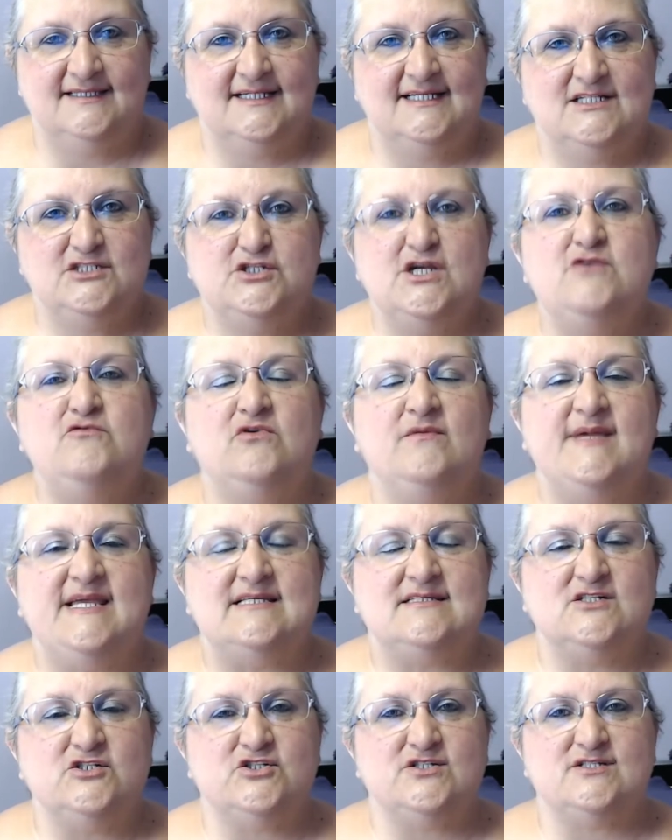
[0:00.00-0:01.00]
general
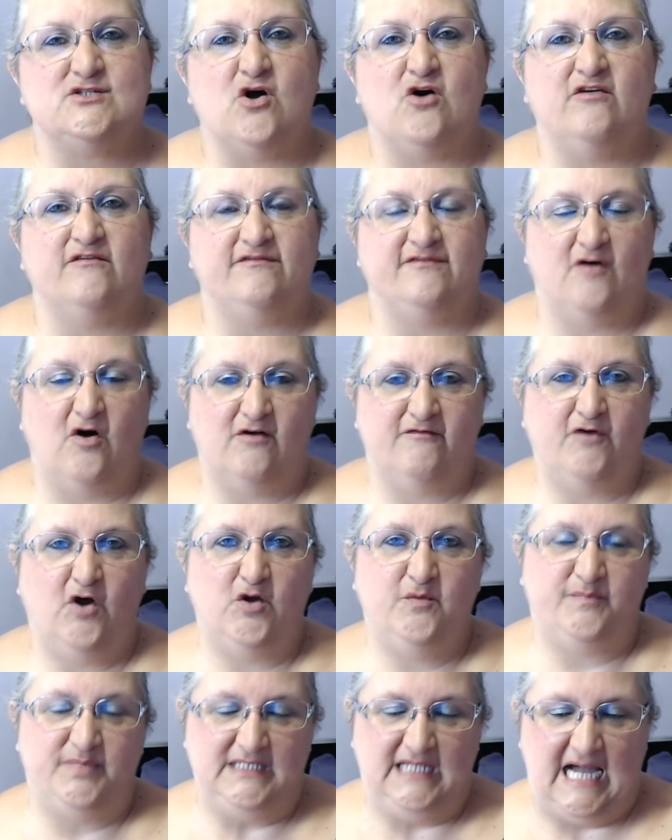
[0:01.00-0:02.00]
messages of
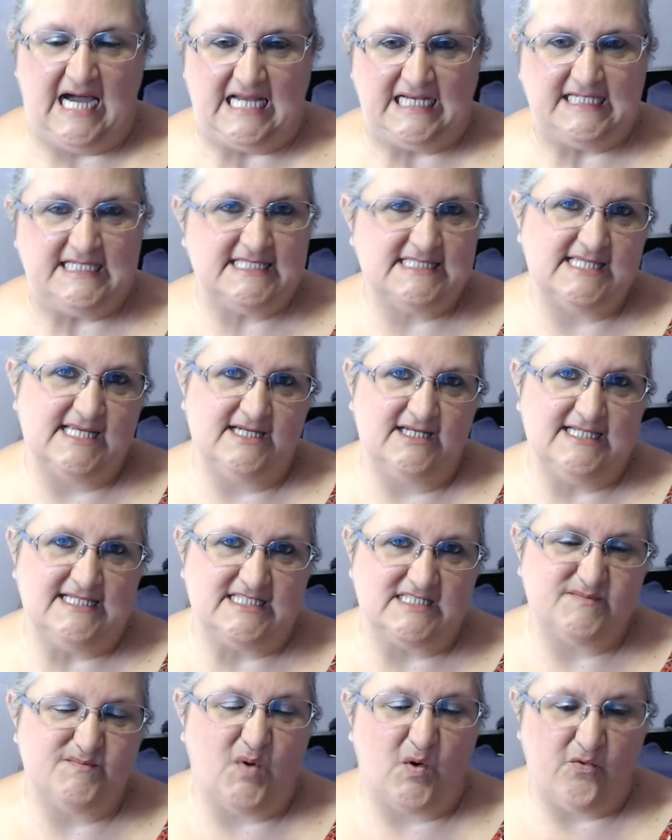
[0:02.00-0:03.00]
hope and guidance and
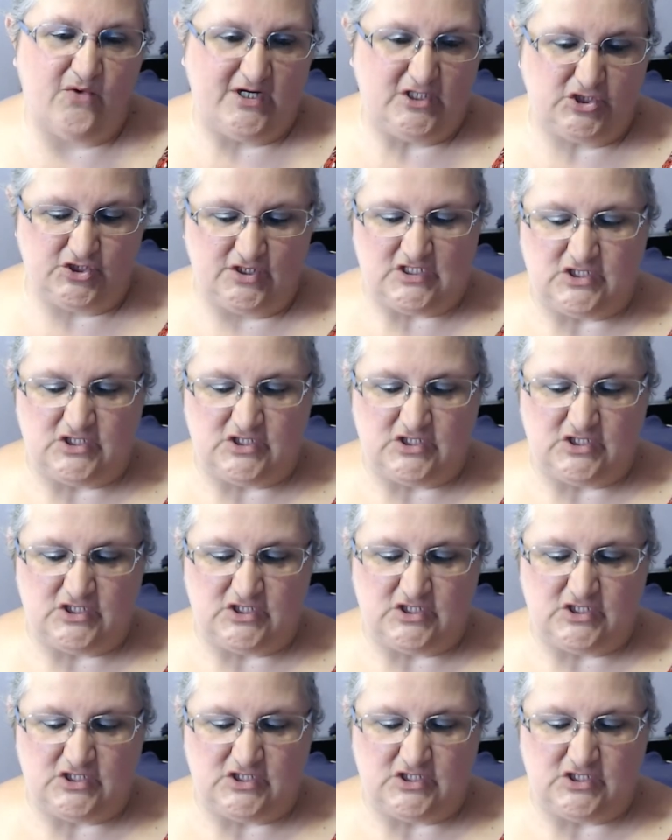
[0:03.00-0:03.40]
inspiration.